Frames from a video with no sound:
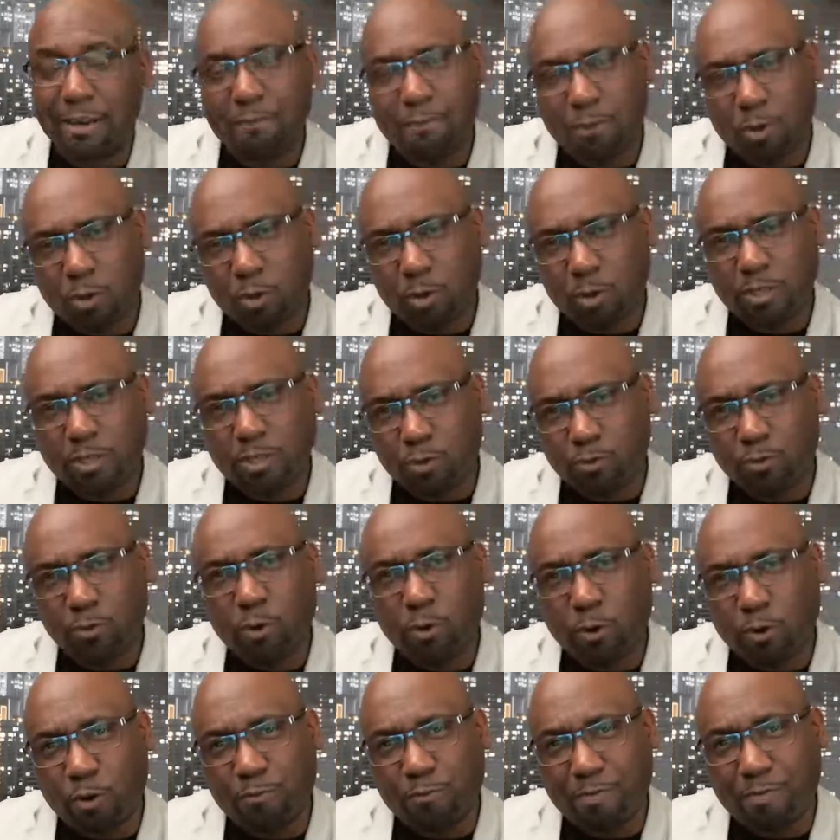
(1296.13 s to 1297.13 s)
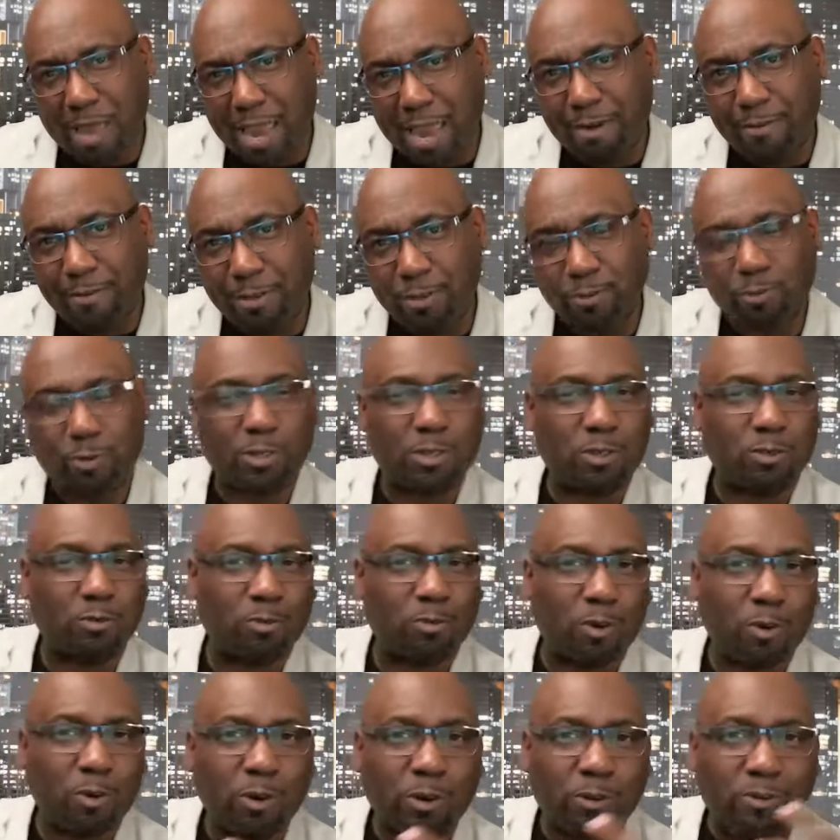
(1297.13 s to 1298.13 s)
So, what's the role of parents? What's the
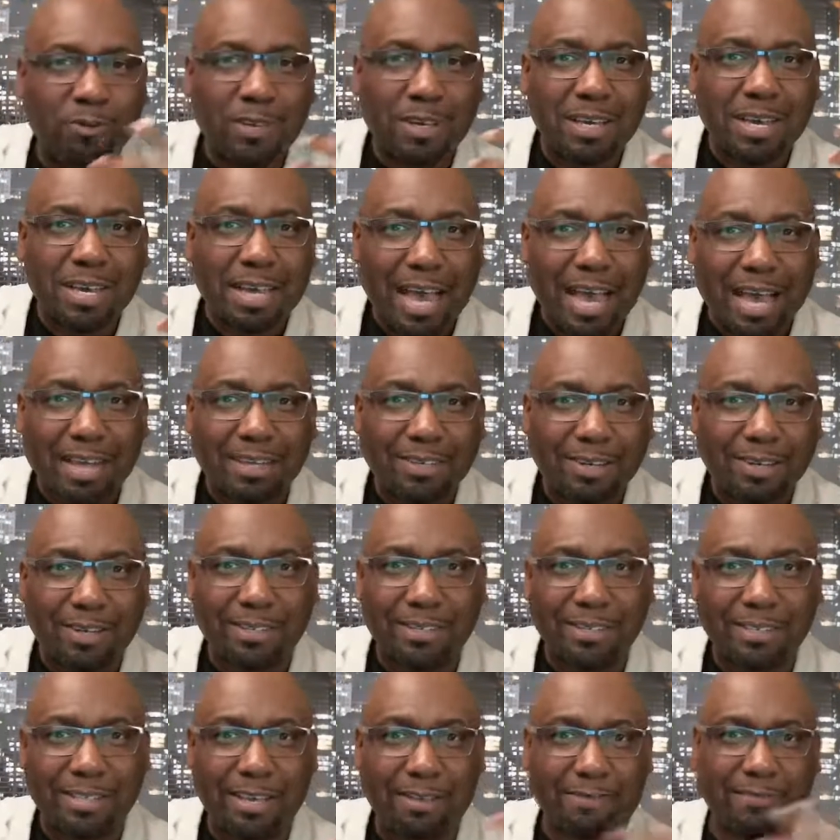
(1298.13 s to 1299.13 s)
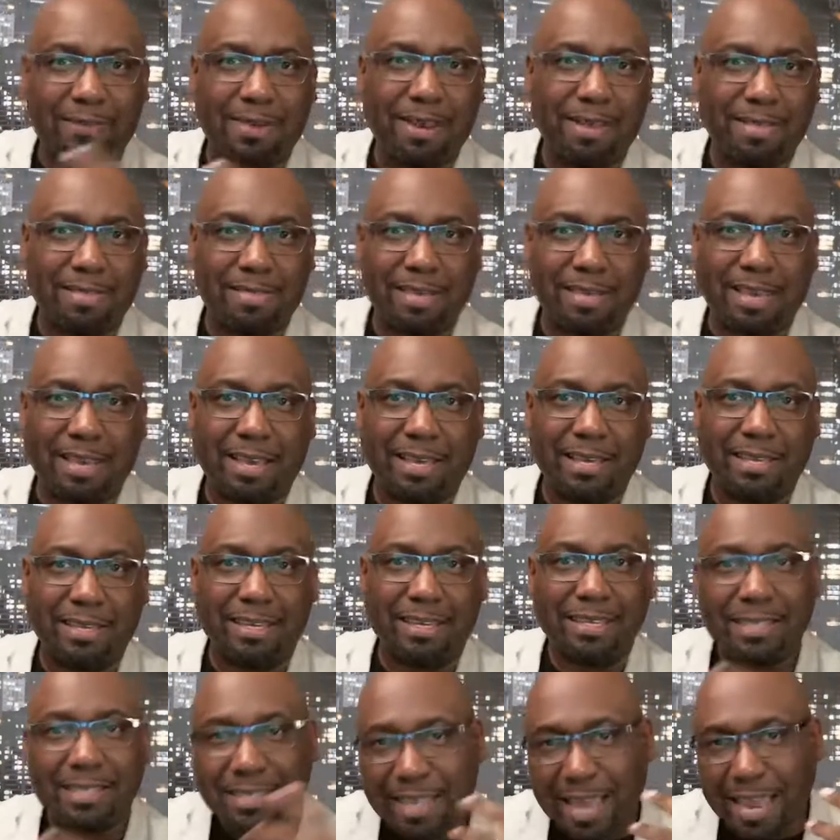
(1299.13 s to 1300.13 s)
role of adults, if anything?
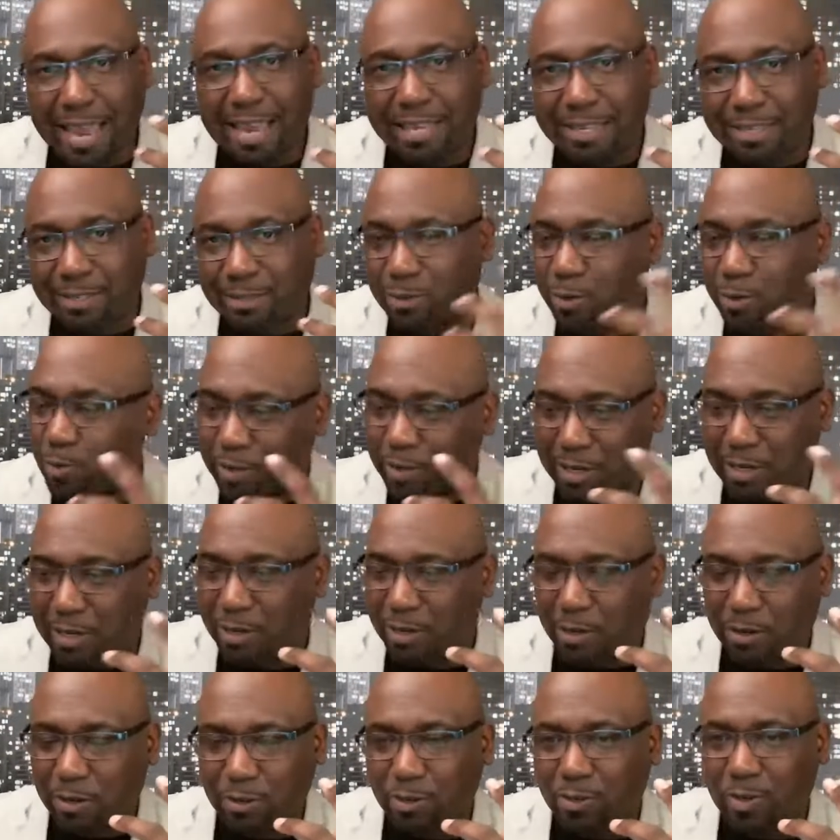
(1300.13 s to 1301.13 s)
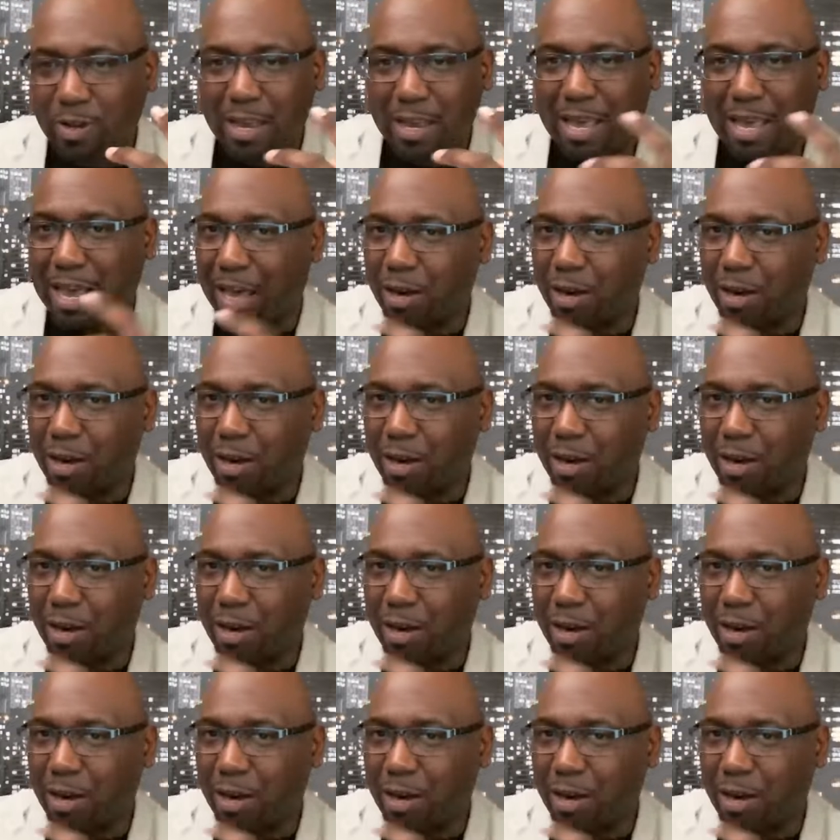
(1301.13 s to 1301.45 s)
The state, totally control.